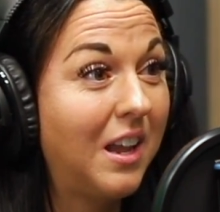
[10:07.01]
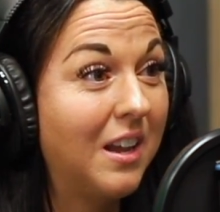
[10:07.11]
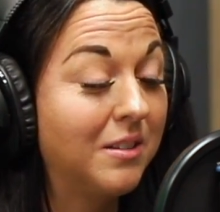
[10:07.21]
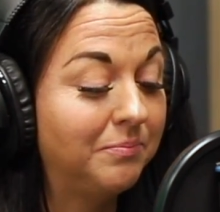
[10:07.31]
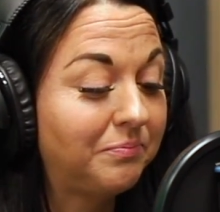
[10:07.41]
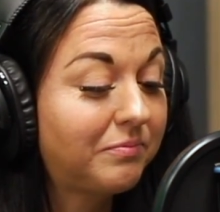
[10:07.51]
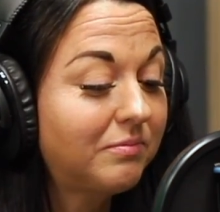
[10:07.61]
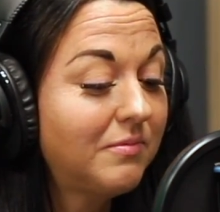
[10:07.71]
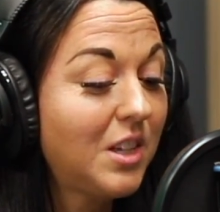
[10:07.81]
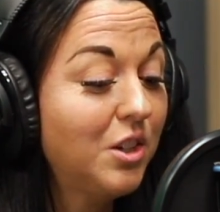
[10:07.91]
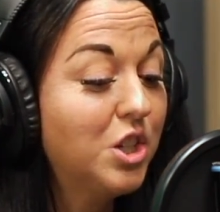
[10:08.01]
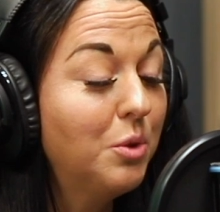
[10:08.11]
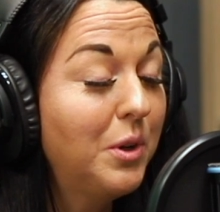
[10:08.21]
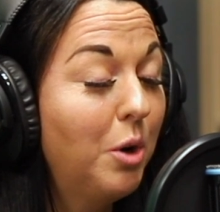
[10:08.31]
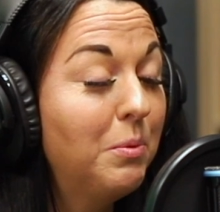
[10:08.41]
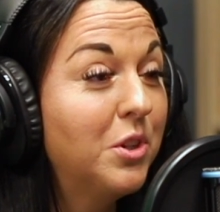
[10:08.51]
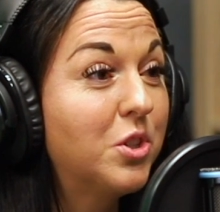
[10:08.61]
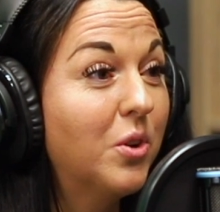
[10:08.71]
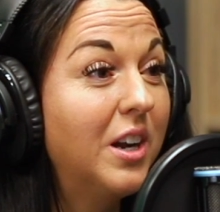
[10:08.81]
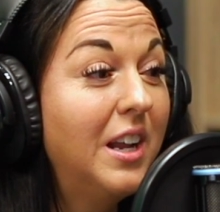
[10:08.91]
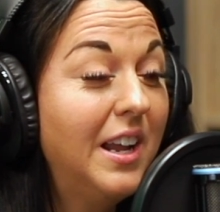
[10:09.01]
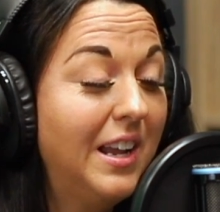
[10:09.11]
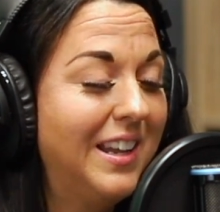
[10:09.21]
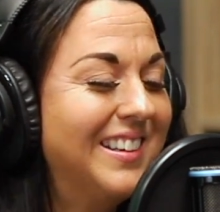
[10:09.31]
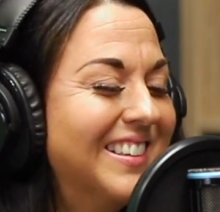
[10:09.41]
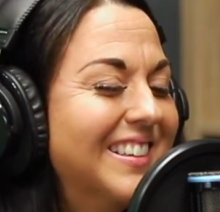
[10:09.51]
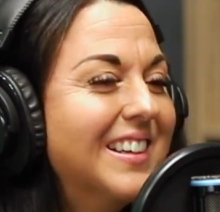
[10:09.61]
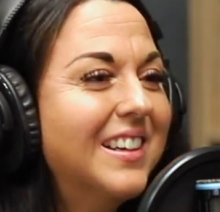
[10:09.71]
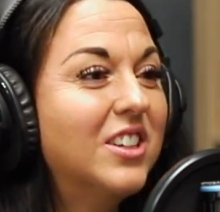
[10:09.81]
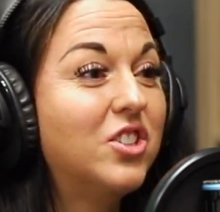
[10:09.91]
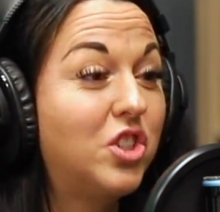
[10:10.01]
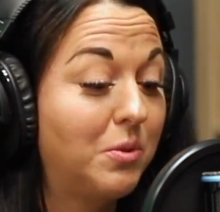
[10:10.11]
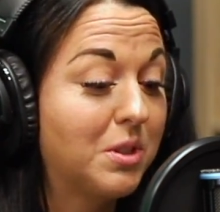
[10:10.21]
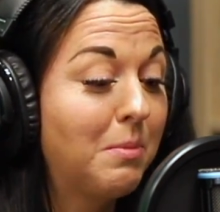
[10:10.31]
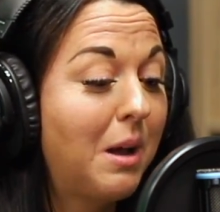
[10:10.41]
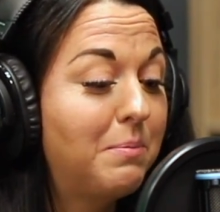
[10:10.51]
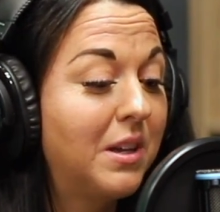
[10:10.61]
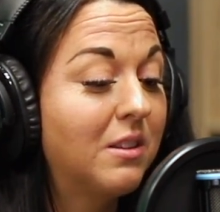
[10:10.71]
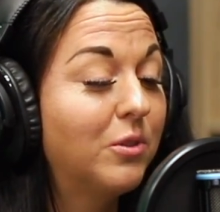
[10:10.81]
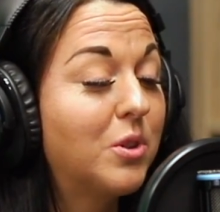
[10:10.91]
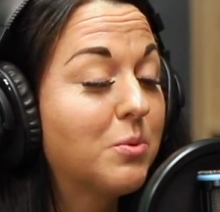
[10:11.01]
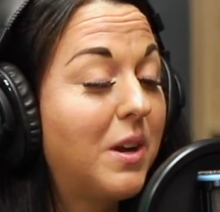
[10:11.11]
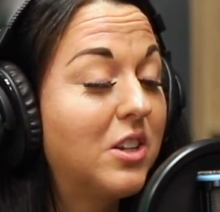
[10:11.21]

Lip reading: And so we opened the door and she was mopping and the floor was wet.